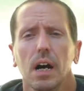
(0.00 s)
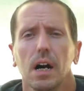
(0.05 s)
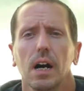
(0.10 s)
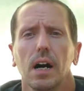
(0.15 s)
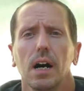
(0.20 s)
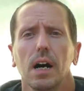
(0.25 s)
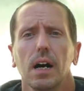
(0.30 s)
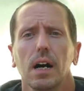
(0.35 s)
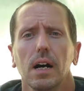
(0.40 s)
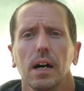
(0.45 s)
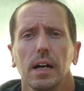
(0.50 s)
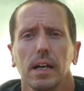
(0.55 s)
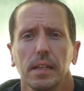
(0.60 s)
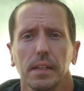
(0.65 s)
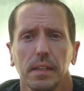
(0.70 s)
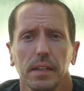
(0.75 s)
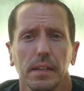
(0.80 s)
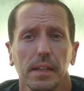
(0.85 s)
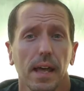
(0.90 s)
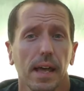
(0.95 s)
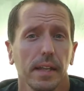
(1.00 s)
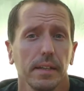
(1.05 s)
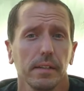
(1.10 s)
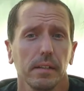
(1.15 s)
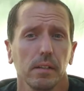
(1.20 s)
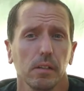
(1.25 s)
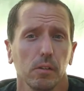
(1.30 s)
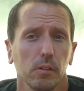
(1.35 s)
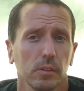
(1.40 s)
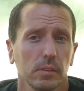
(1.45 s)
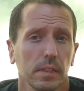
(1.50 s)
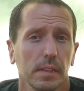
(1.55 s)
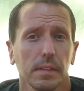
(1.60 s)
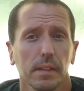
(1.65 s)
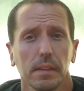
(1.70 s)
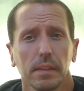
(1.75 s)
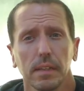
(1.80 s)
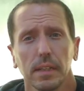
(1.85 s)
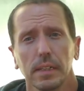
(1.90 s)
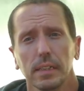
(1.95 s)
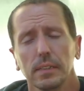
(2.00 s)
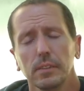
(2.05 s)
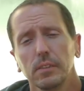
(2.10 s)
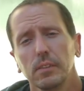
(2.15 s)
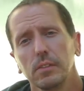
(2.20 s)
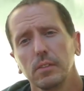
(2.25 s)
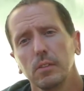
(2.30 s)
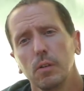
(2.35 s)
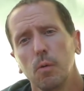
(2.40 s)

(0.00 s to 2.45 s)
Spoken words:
and hadn't looked into things.